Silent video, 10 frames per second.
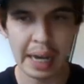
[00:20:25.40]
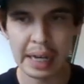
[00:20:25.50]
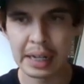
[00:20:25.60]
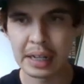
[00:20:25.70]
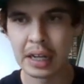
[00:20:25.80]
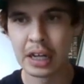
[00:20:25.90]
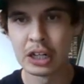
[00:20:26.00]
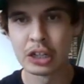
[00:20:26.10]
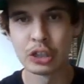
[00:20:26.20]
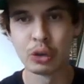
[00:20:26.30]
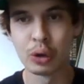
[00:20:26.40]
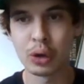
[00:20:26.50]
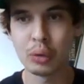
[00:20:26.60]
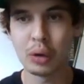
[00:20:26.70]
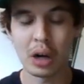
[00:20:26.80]
and to
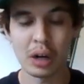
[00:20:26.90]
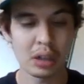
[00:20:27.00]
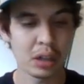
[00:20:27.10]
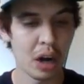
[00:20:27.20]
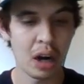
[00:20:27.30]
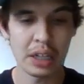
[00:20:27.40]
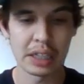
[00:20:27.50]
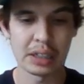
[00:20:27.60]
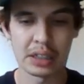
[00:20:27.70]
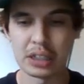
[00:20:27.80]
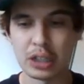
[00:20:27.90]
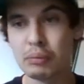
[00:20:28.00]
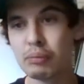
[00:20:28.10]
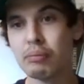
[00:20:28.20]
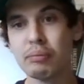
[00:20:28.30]
grow our audience,
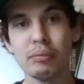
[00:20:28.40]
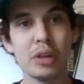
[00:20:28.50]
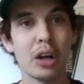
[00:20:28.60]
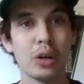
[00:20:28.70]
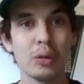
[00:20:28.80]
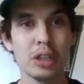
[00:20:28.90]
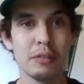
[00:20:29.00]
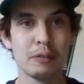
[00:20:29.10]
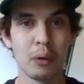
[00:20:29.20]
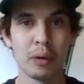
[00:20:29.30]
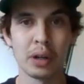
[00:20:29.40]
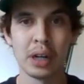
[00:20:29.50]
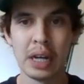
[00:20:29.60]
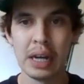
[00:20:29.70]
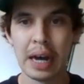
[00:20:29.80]
not only
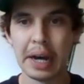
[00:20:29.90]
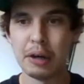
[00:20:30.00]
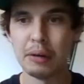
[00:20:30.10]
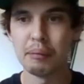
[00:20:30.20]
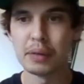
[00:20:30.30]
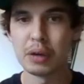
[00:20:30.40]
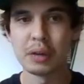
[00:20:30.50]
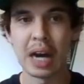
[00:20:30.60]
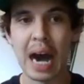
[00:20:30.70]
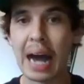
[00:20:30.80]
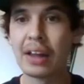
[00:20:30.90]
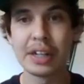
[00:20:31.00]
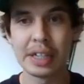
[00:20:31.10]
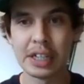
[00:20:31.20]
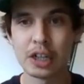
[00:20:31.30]
for the
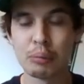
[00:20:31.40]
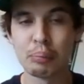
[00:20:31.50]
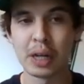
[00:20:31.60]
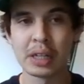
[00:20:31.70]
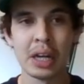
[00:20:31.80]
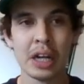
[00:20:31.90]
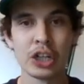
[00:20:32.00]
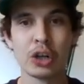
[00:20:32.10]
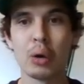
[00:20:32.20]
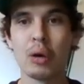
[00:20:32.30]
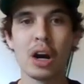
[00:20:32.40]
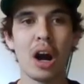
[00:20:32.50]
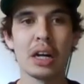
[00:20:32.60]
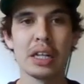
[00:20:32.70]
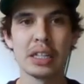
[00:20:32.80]
island here, but to grow
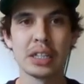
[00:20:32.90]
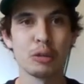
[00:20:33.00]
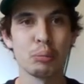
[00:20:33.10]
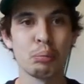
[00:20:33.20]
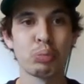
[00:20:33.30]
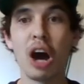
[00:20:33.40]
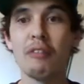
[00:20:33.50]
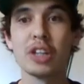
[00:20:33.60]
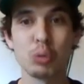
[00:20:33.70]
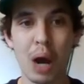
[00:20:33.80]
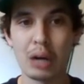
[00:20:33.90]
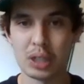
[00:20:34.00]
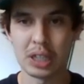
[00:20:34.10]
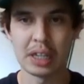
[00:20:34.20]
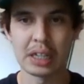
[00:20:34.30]
our audience province
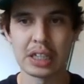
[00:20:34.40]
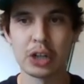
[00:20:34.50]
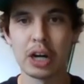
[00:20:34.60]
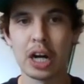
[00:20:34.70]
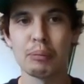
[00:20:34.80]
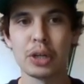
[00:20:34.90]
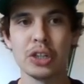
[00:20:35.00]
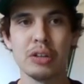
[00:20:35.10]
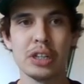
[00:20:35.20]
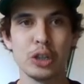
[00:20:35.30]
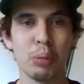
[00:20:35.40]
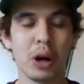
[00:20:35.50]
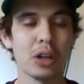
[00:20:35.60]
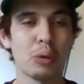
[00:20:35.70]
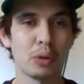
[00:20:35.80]
wide, which I think is a great opportunity to
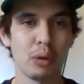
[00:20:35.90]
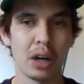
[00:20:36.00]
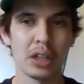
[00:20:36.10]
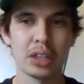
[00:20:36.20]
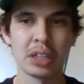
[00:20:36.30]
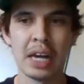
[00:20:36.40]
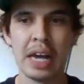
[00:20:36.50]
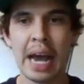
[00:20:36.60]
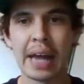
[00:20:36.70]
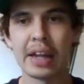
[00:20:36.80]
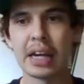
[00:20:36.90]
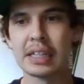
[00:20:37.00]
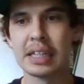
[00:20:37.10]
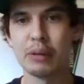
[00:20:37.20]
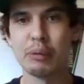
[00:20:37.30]
partner with Rogers. And like
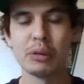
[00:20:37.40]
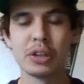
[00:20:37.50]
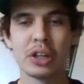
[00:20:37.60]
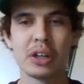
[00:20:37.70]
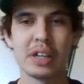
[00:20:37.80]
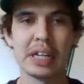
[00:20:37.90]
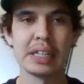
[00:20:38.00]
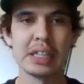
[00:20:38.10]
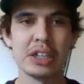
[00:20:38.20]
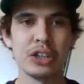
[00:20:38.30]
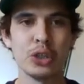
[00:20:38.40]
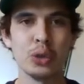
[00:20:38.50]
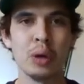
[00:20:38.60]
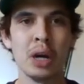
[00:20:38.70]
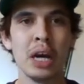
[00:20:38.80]
I said, we will turn things
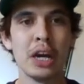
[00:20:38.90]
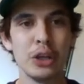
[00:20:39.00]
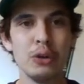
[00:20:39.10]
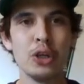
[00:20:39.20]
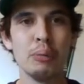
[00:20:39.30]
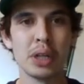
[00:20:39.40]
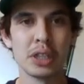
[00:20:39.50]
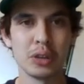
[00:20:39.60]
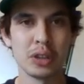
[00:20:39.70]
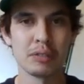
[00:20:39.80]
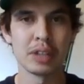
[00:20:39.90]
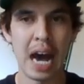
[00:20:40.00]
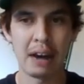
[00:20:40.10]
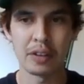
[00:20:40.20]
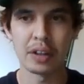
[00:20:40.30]
into YouTube exclusives
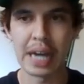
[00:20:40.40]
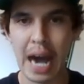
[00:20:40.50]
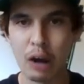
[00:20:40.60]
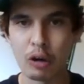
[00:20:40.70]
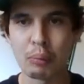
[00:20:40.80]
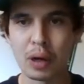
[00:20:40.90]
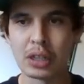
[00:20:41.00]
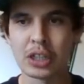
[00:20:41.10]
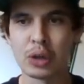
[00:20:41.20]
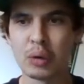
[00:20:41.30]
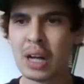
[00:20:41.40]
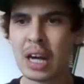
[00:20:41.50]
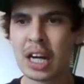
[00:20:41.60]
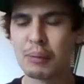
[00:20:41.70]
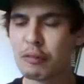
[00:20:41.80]
after the hour mark. So
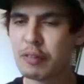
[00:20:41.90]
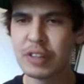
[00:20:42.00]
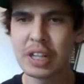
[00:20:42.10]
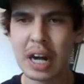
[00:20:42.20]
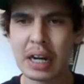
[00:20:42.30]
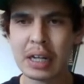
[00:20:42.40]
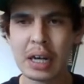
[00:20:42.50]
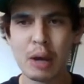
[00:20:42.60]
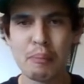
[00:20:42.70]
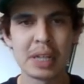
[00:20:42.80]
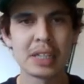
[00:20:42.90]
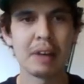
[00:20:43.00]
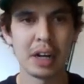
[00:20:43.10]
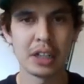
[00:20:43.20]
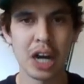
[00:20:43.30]
got about 59 minutes
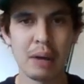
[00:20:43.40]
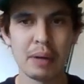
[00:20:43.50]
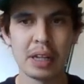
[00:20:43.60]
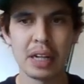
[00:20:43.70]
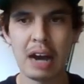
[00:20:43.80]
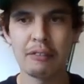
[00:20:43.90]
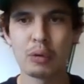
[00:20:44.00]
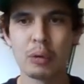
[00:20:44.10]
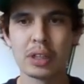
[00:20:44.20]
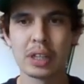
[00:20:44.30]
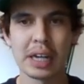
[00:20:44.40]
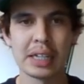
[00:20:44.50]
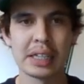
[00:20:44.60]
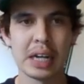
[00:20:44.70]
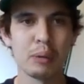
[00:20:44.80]
of airtime, and then afterwards,
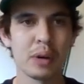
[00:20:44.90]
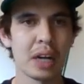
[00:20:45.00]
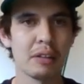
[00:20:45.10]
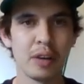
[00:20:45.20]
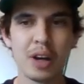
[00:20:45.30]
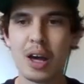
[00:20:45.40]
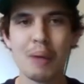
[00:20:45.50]
like I said, we'll kind of